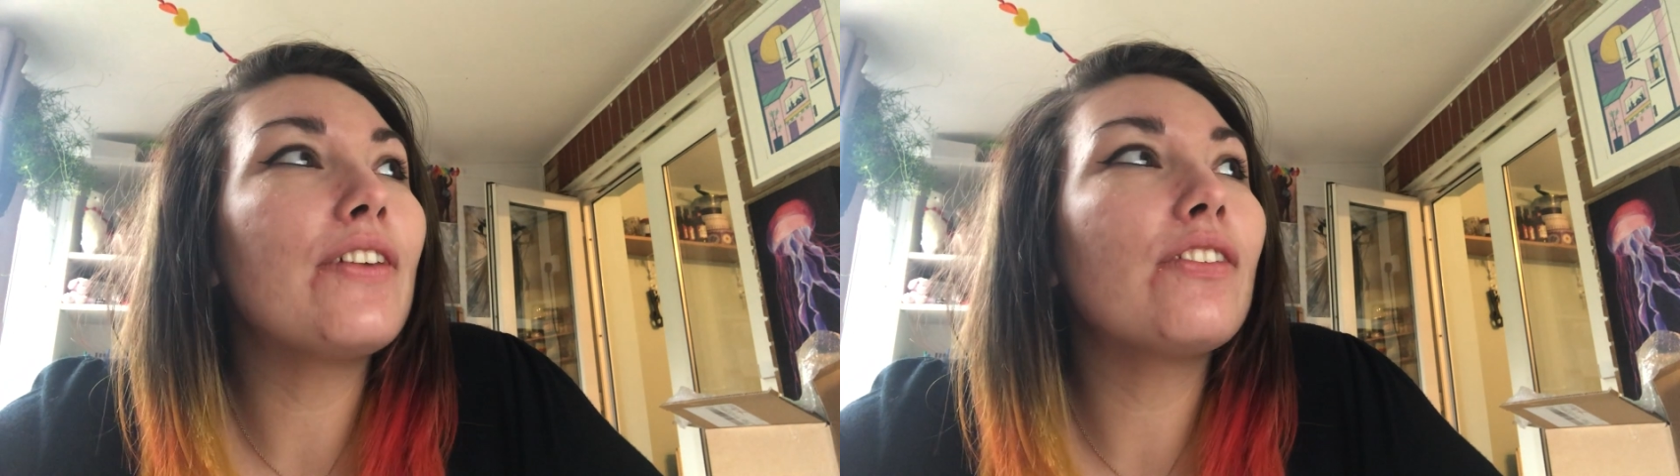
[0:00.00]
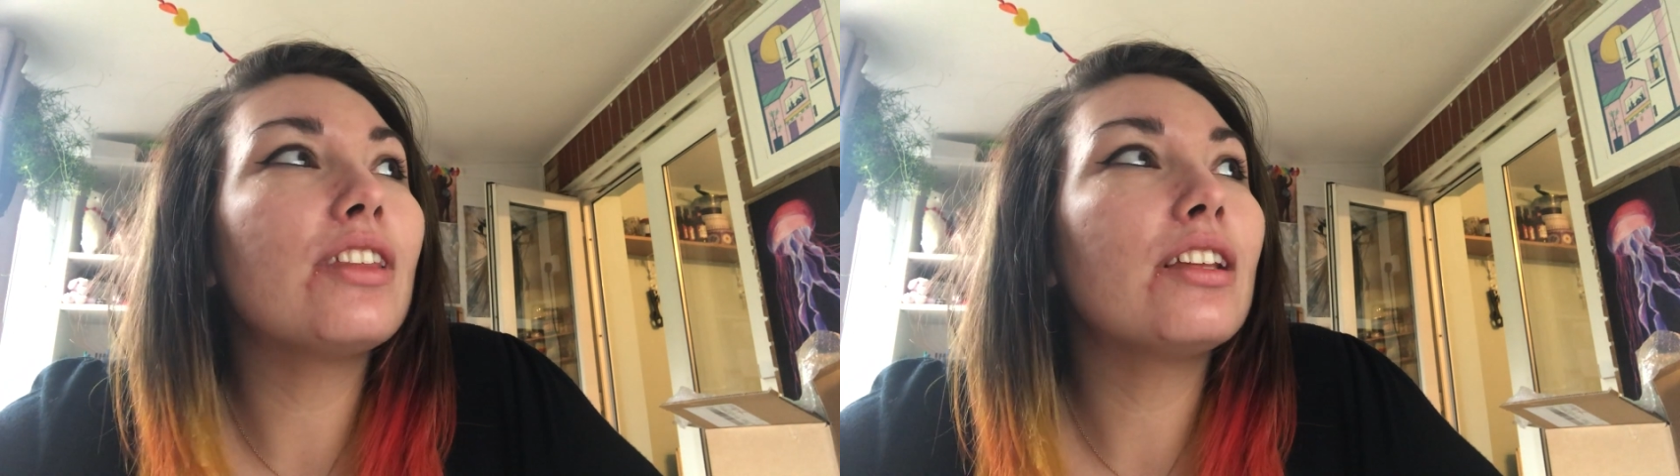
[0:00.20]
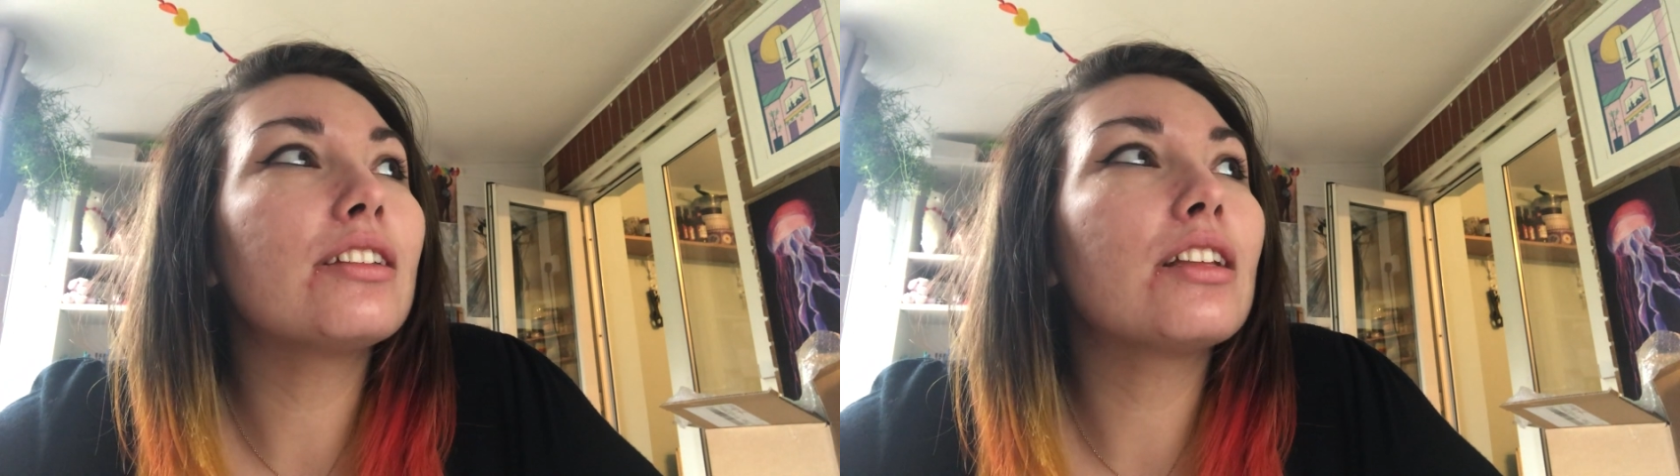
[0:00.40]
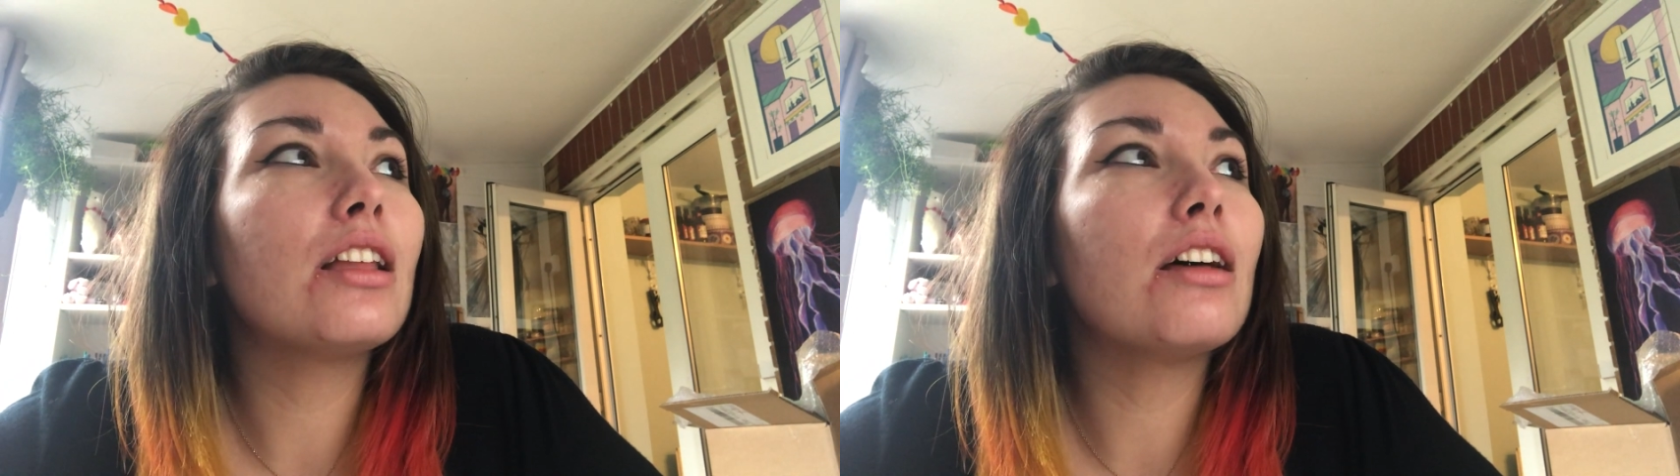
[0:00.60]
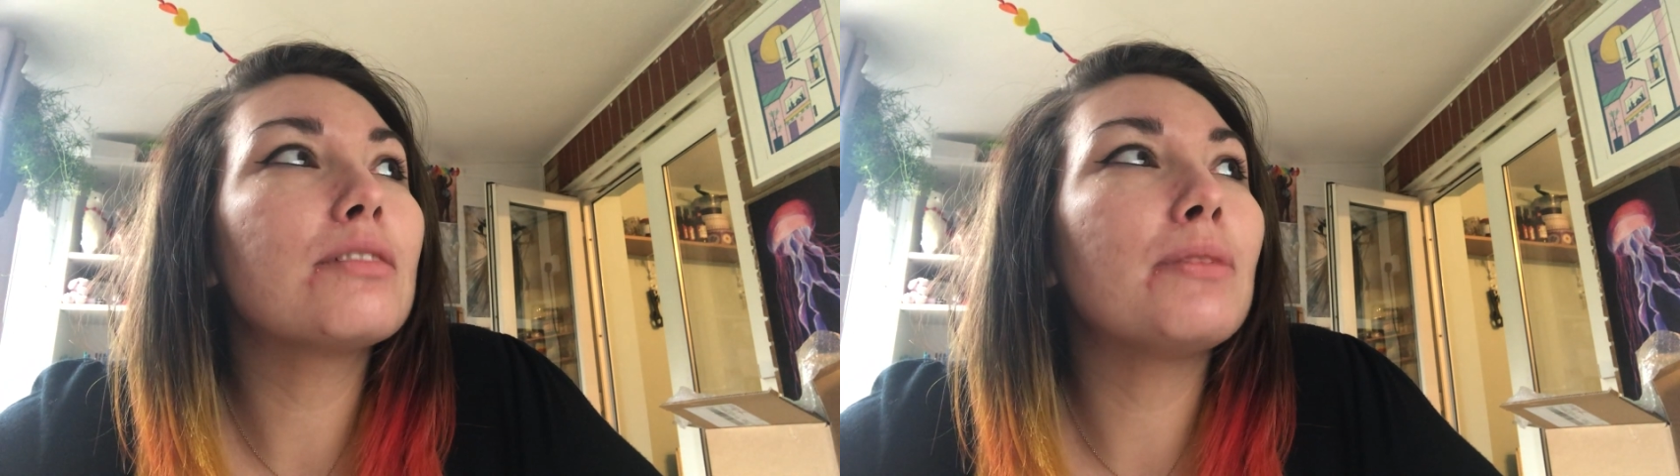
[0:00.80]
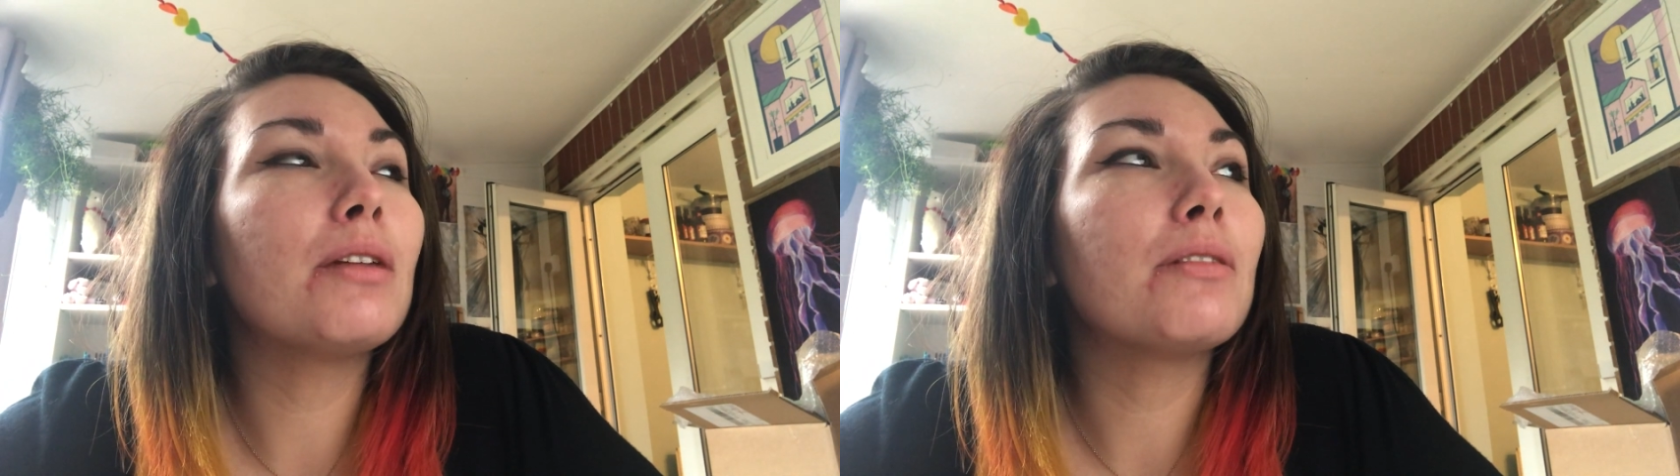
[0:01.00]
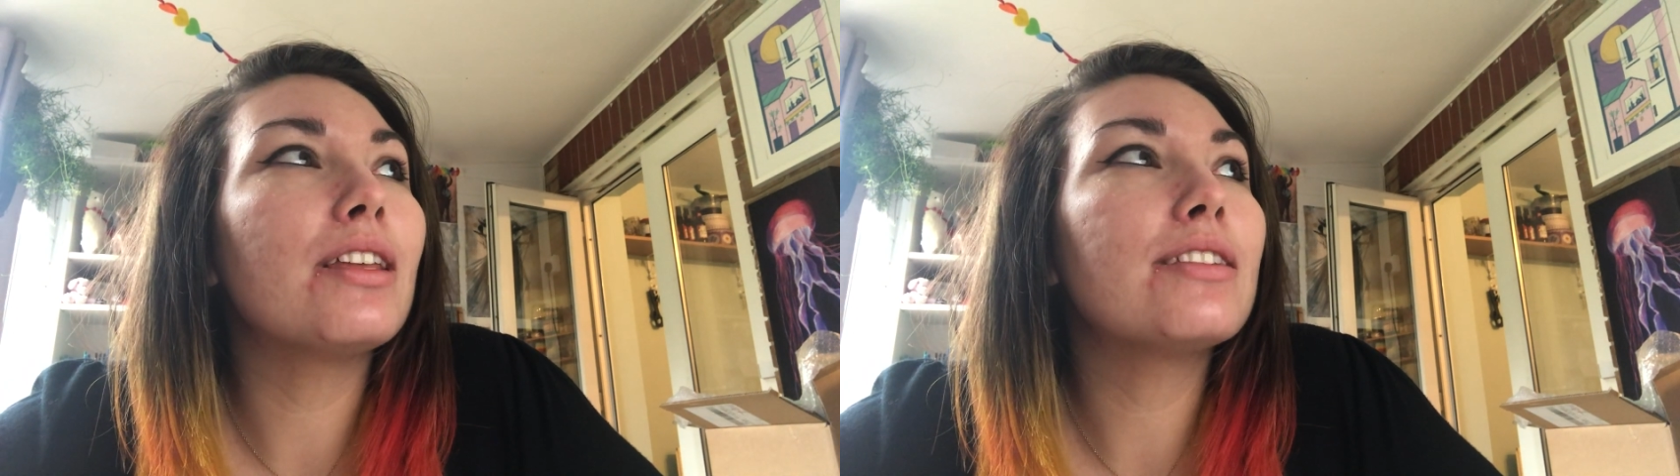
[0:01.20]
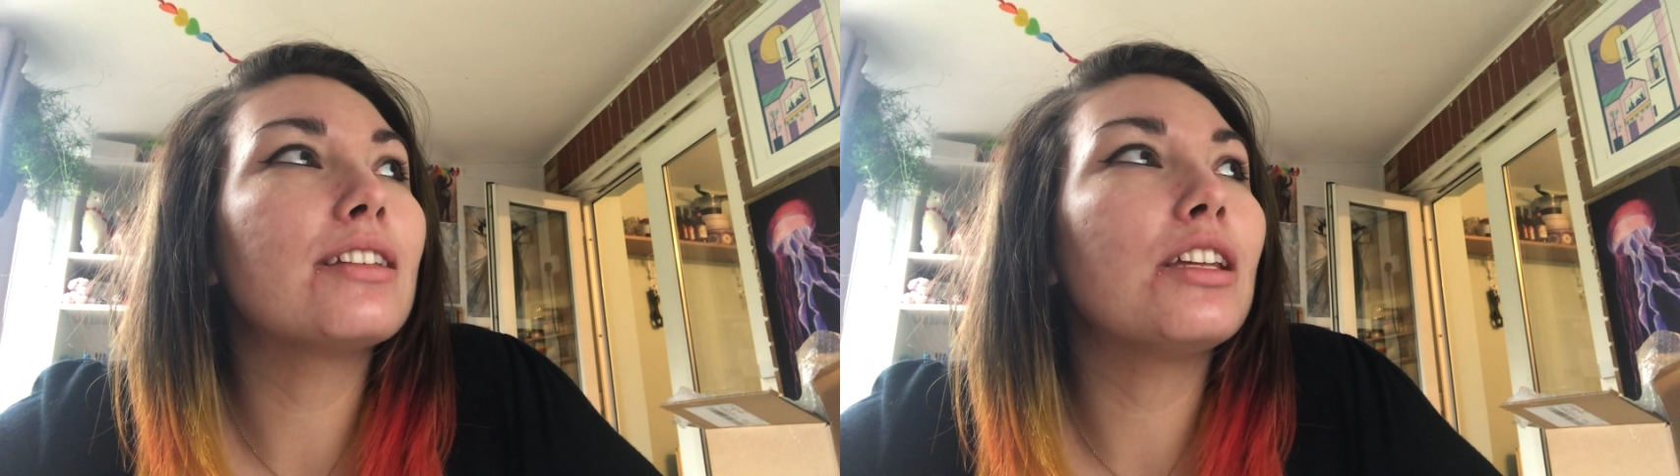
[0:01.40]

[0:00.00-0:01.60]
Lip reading: everything to the last minute with this,